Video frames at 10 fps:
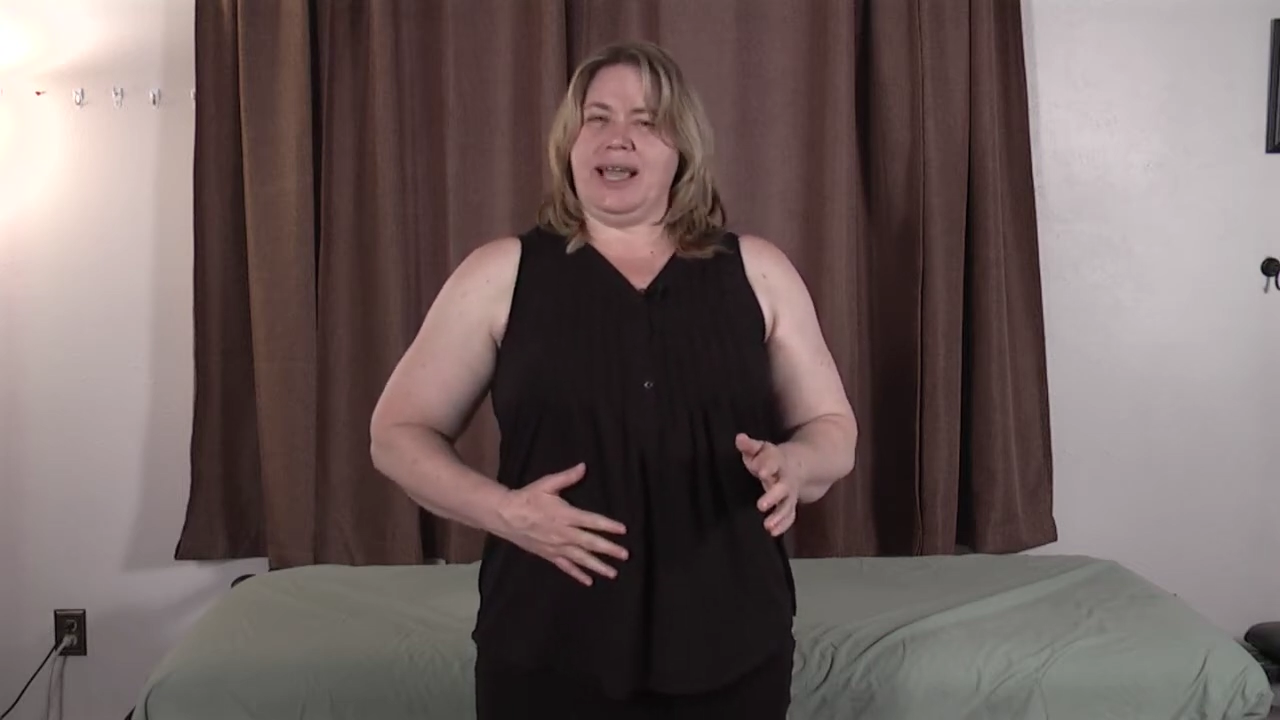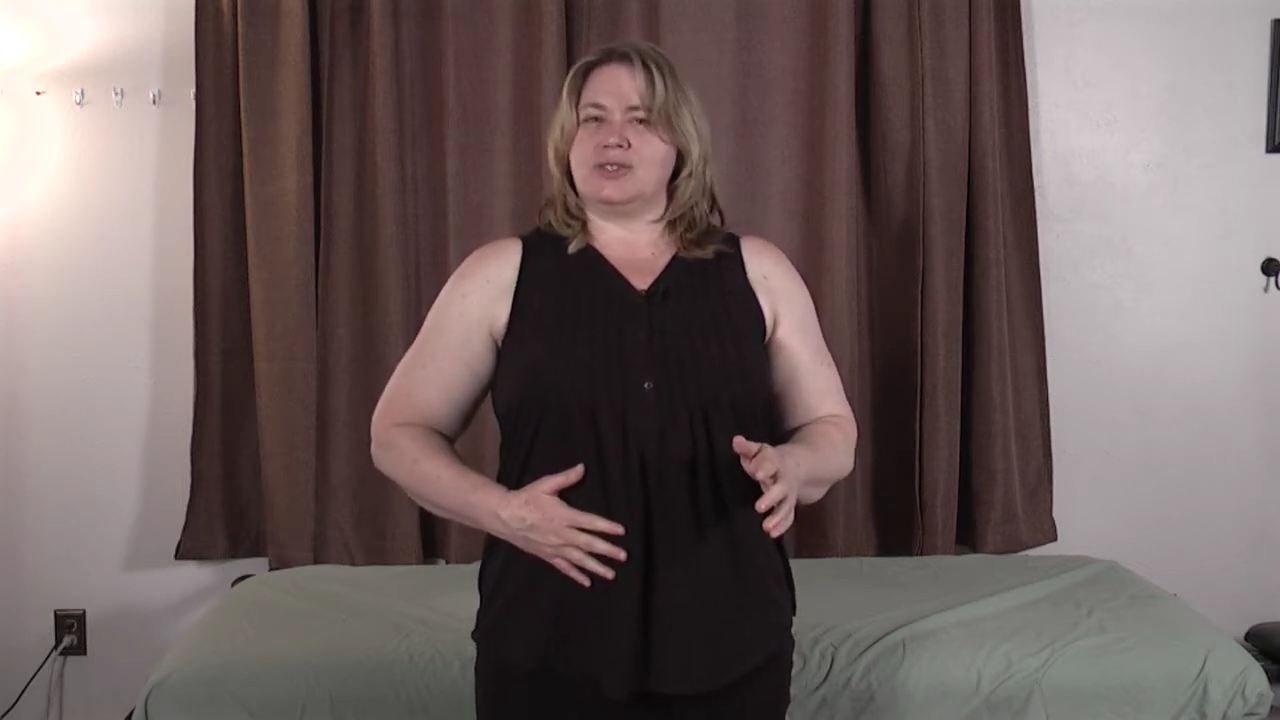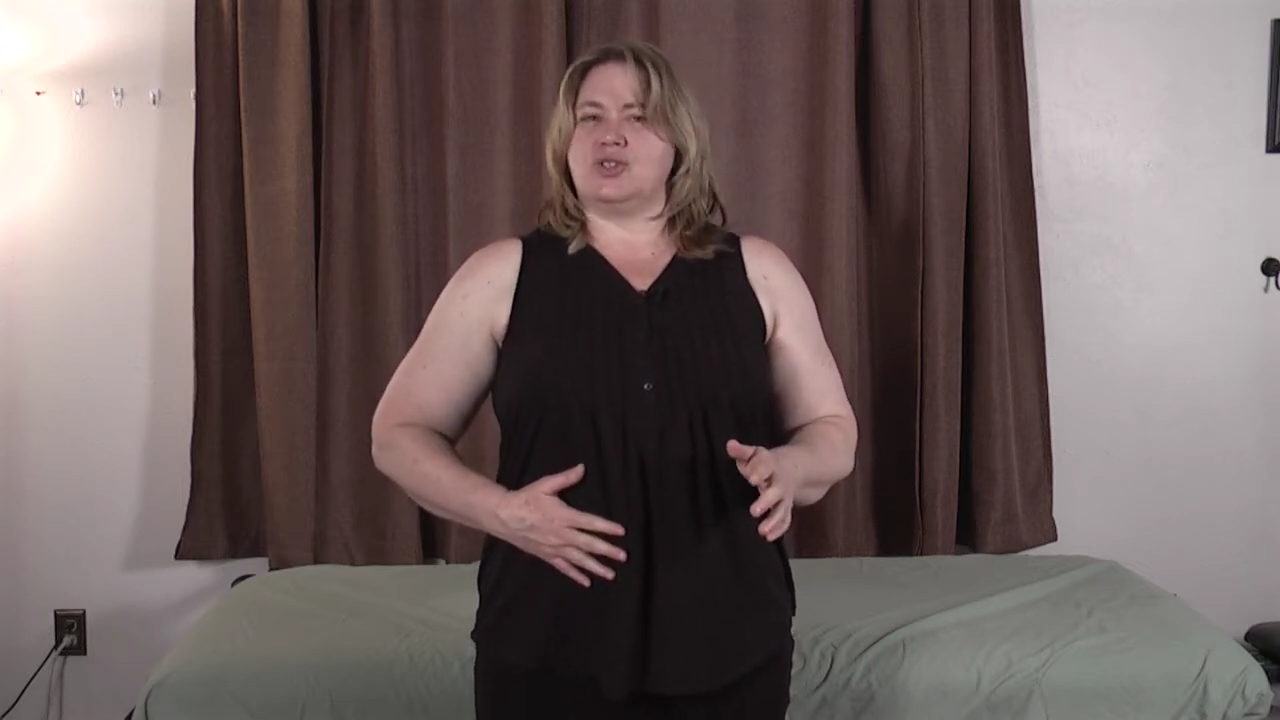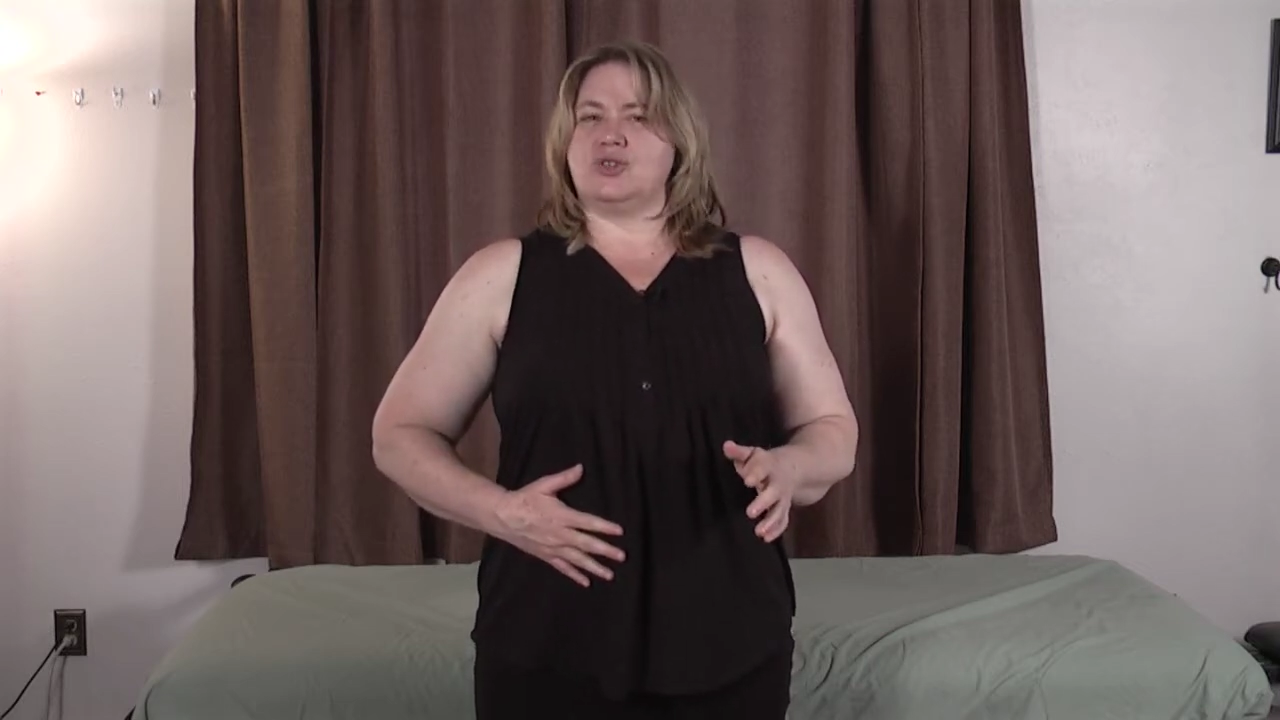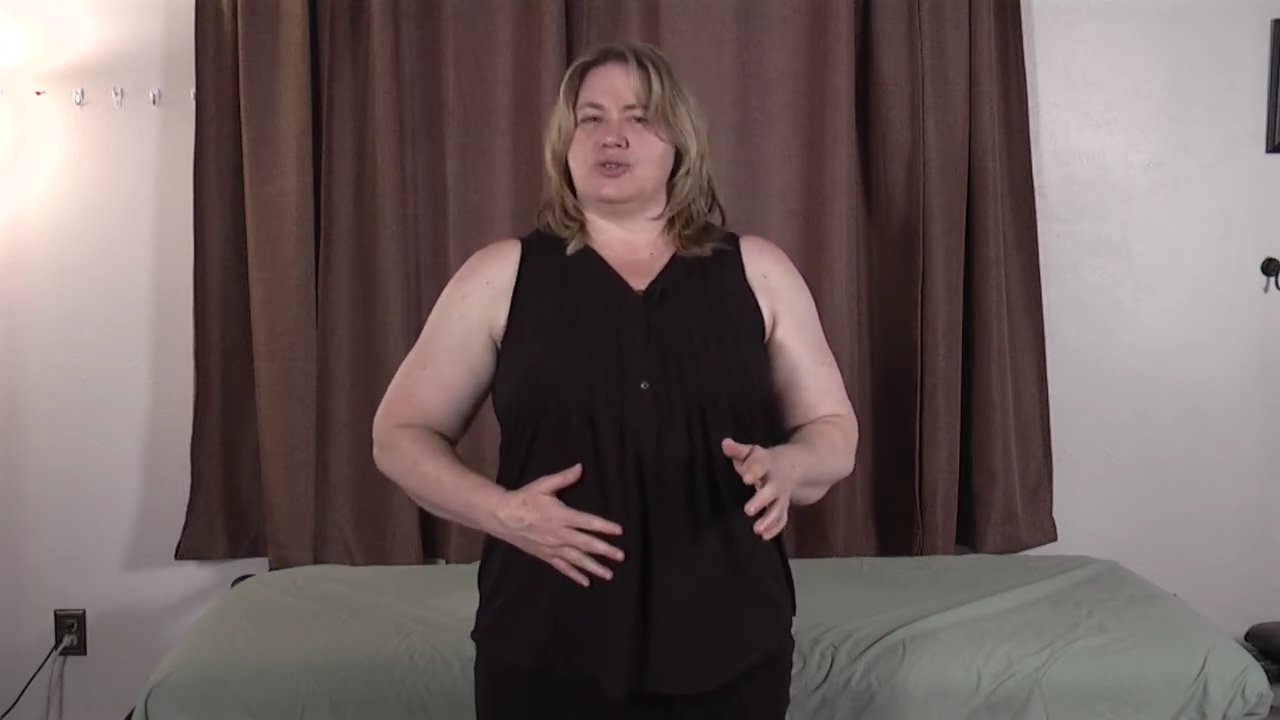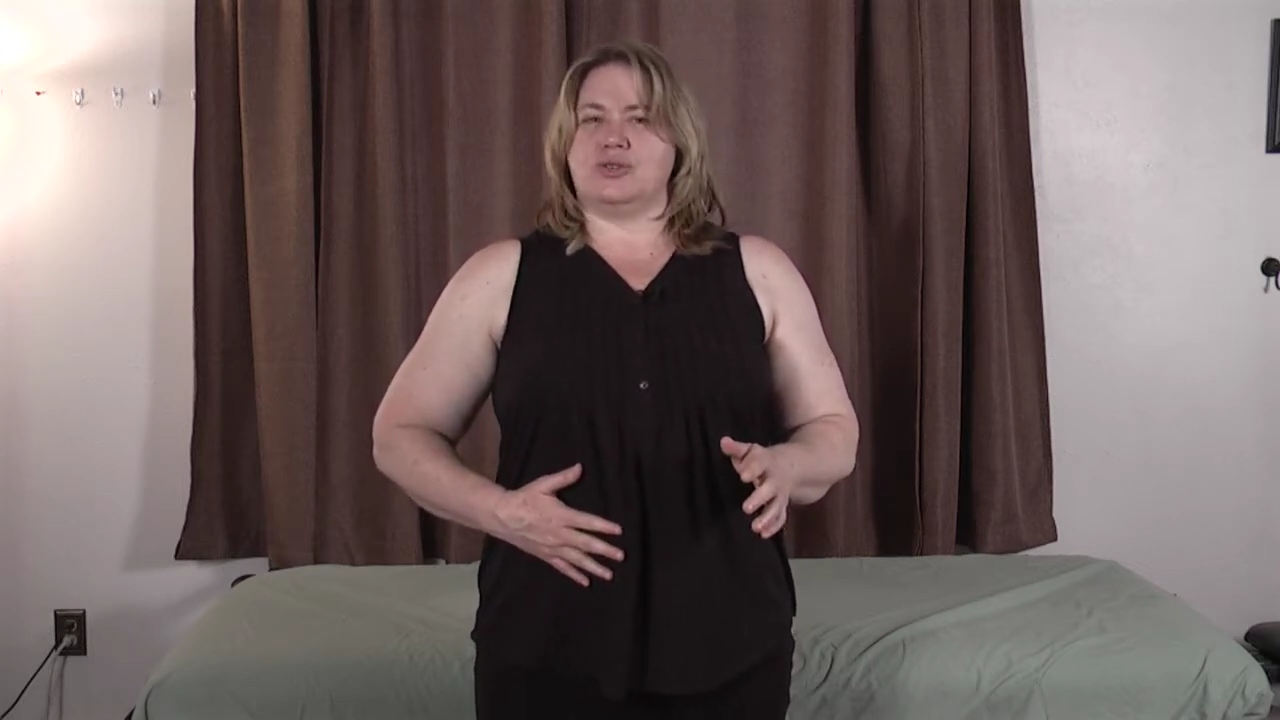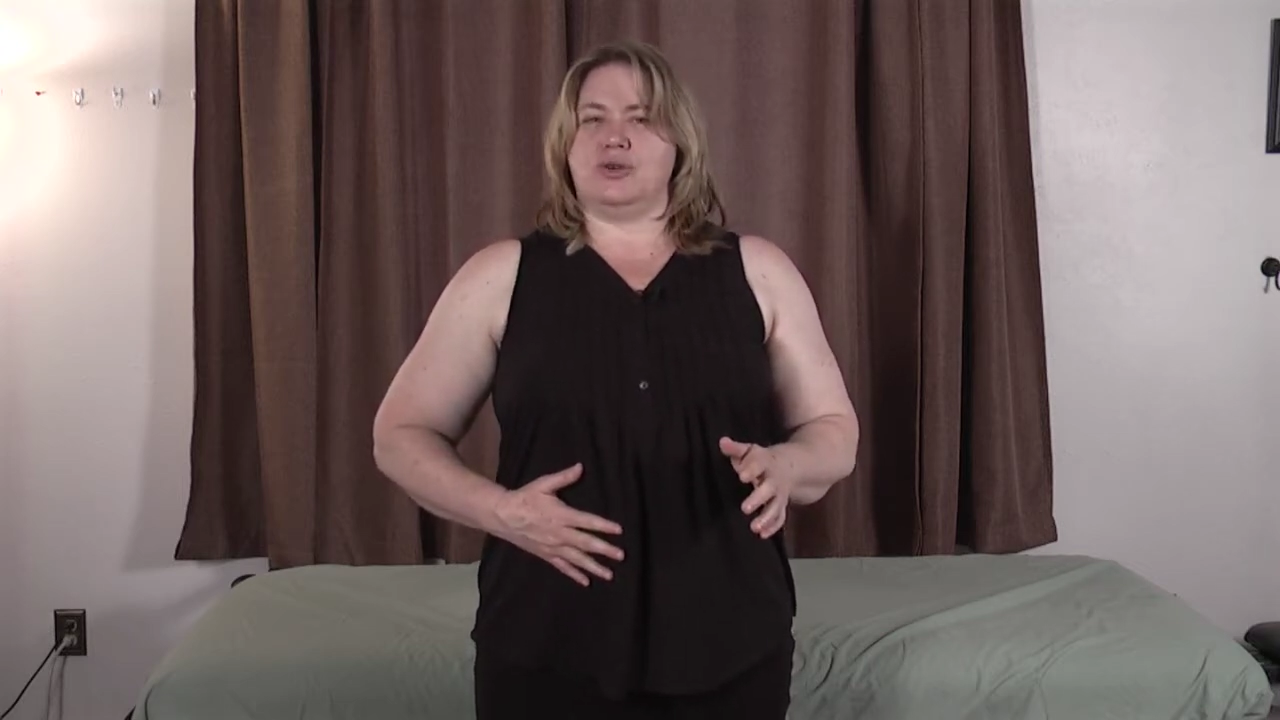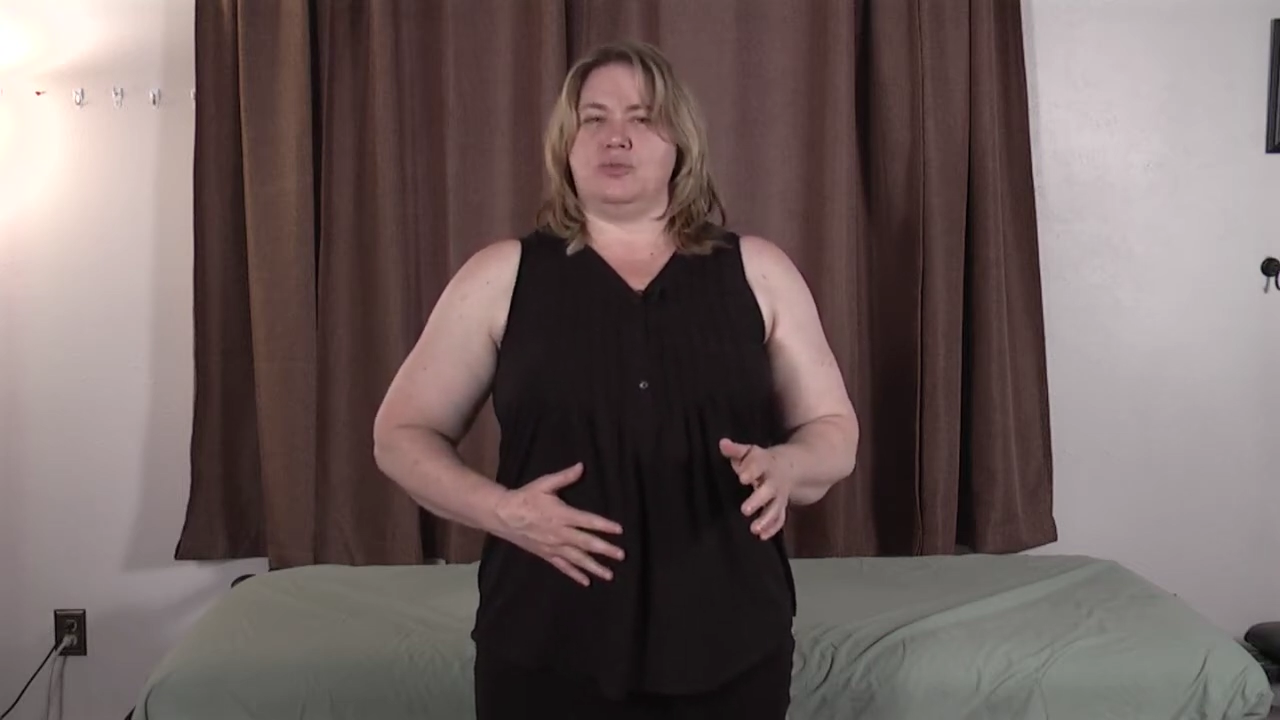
external